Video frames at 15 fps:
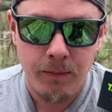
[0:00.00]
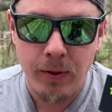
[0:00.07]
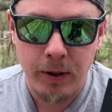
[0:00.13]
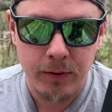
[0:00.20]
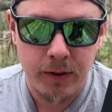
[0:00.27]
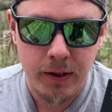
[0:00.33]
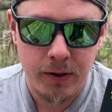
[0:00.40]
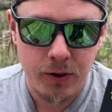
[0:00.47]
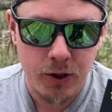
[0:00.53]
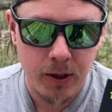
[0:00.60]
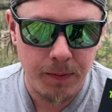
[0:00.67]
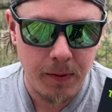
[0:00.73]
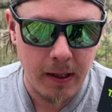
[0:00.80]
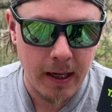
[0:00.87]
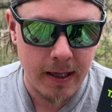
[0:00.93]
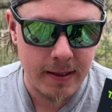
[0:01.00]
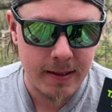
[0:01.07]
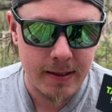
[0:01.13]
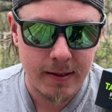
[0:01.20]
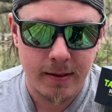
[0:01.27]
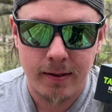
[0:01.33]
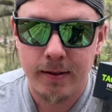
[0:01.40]
built-in
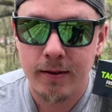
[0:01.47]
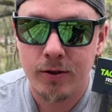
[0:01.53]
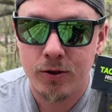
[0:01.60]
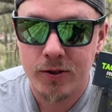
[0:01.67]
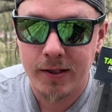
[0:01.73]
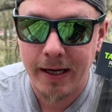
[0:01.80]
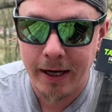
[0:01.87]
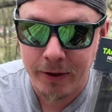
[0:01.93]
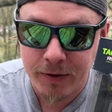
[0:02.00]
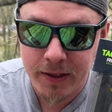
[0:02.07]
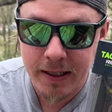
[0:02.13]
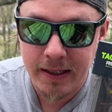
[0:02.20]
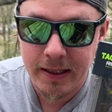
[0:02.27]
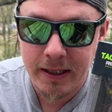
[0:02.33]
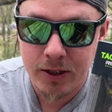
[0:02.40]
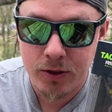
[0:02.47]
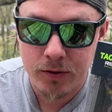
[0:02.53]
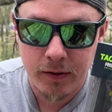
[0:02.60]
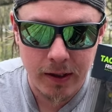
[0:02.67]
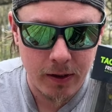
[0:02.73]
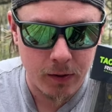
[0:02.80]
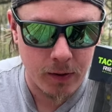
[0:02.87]
GPS, there's an LCD
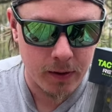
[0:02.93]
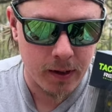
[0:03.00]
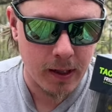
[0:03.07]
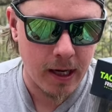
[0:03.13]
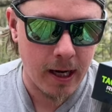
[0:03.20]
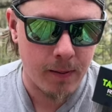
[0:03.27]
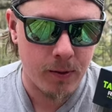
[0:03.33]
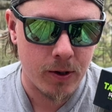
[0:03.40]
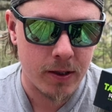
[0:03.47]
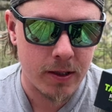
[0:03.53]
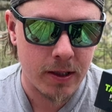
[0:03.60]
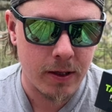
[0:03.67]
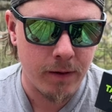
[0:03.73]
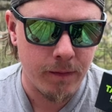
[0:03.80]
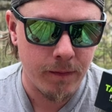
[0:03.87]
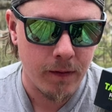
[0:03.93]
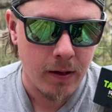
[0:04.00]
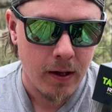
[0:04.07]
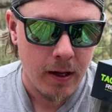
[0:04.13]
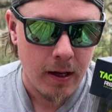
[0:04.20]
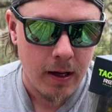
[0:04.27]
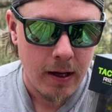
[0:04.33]
screen on the camera itself,
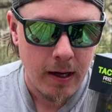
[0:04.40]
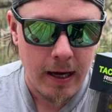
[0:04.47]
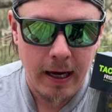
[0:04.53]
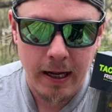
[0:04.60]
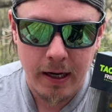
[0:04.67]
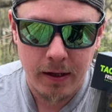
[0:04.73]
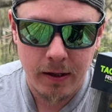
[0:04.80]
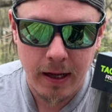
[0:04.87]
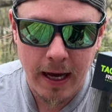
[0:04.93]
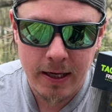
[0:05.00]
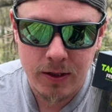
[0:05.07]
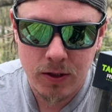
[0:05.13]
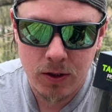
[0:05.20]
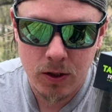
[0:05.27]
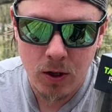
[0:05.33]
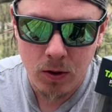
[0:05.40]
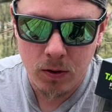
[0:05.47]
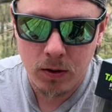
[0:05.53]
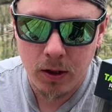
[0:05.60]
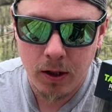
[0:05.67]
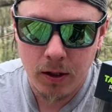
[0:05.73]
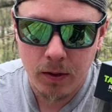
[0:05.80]
and it has no
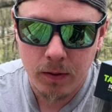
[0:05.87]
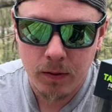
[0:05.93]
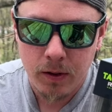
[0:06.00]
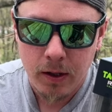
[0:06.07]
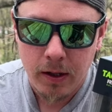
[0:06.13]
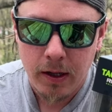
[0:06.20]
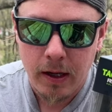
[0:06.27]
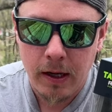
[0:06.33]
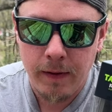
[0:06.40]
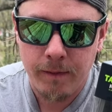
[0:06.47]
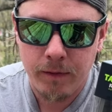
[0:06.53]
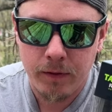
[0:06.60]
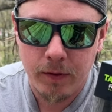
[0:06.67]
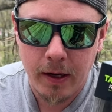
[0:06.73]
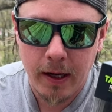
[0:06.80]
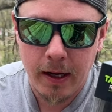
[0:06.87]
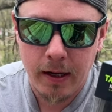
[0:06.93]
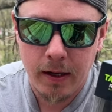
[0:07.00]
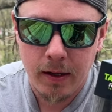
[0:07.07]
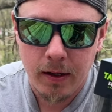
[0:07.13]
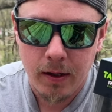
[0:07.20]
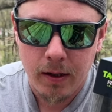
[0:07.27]
glow infrared
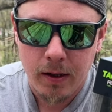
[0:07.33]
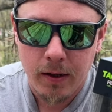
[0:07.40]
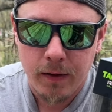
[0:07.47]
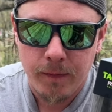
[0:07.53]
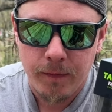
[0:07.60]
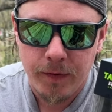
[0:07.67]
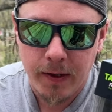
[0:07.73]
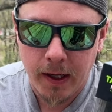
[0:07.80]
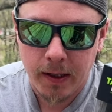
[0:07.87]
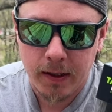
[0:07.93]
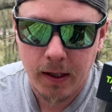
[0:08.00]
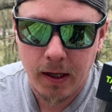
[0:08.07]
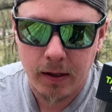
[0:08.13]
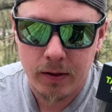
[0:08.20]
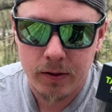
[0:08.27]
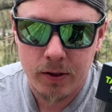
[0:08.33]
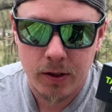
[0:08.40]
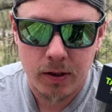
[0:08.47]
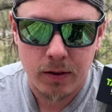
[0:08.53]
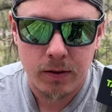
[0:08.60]
technology.